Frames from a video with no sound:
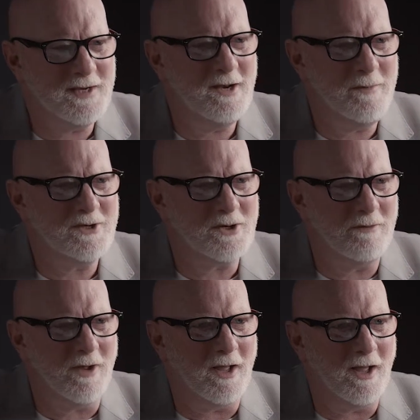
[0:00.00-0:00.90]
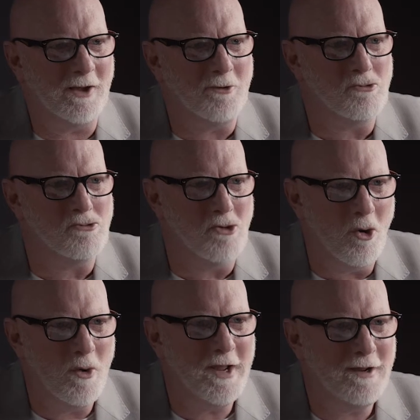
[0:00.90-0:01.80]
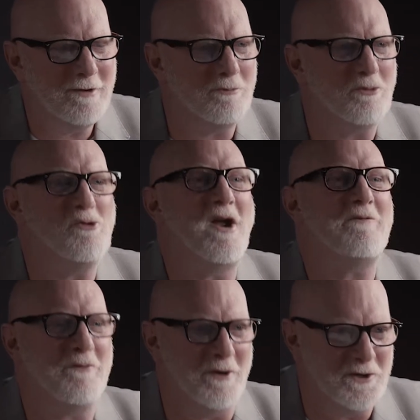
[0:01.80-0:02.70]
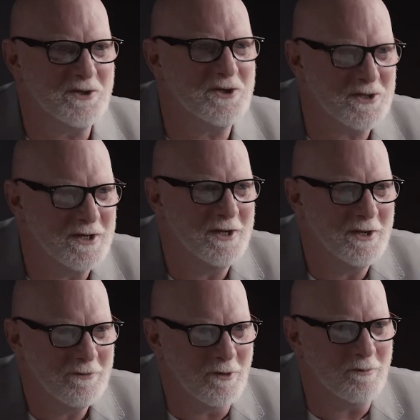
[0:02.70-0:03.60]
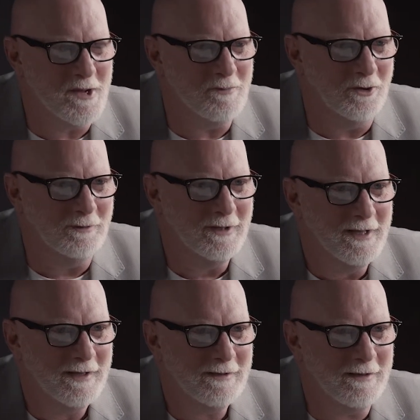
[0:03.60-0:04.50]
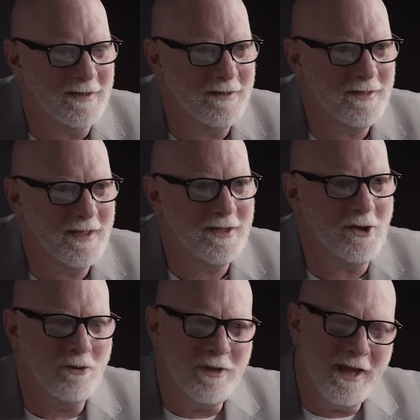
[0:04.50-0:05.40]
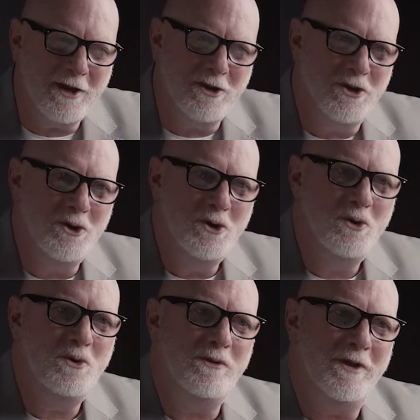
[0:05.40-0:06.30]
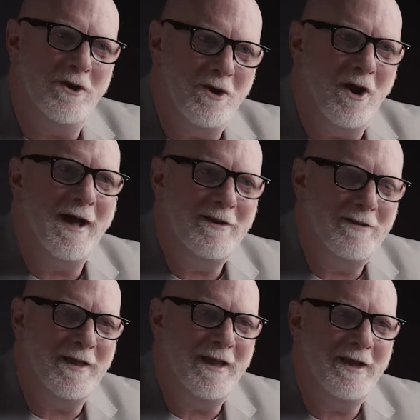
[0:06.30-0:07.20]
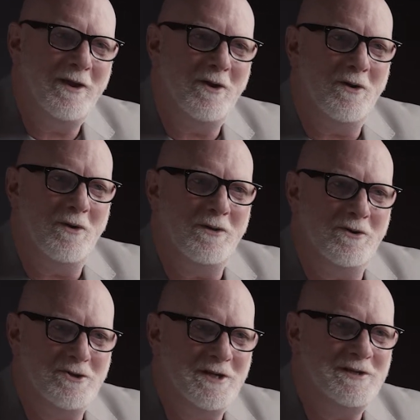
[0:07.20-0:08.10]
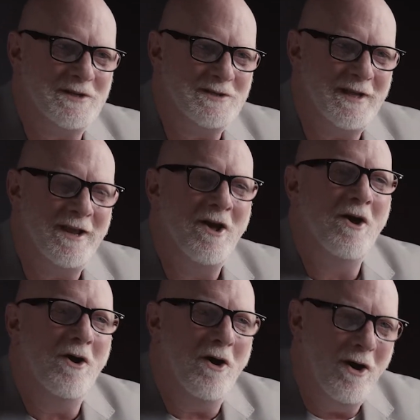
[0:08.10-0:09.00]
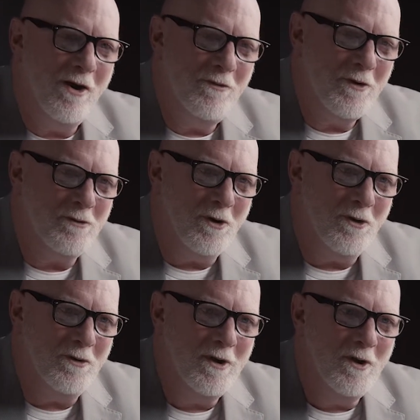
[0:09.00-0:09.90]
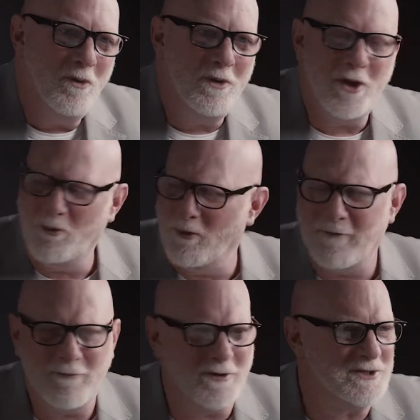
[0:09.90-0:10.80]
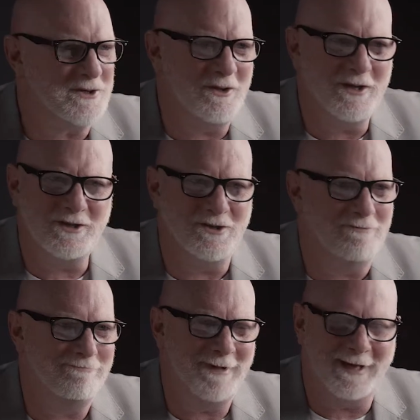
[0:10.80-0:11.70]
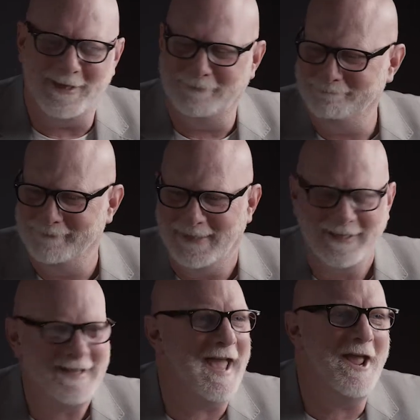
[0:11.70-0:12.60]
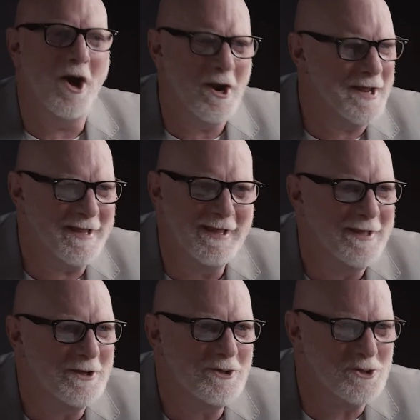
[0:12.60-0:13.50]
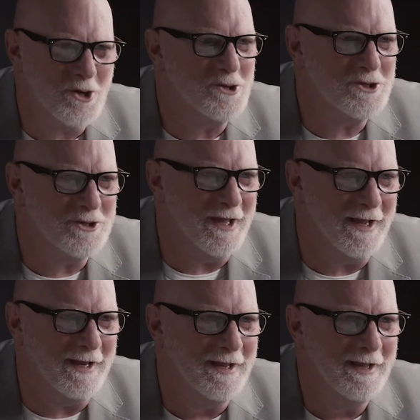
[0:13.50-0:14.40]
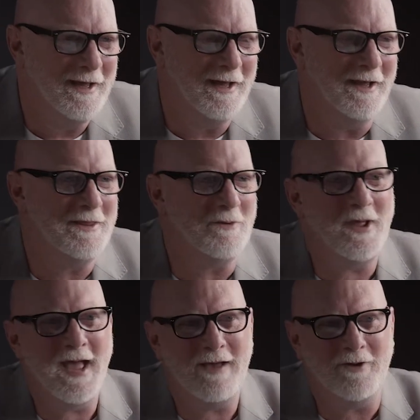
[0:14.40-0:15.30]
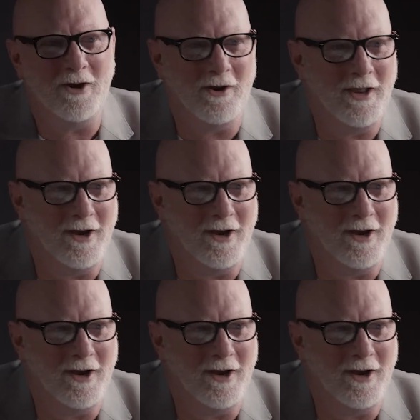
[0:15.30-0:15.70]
seem to be sort of a growing preference for people, that they think, you know, they can do their God thing or their Jesus thing on their own without reference to this chaotic church thing that we have in our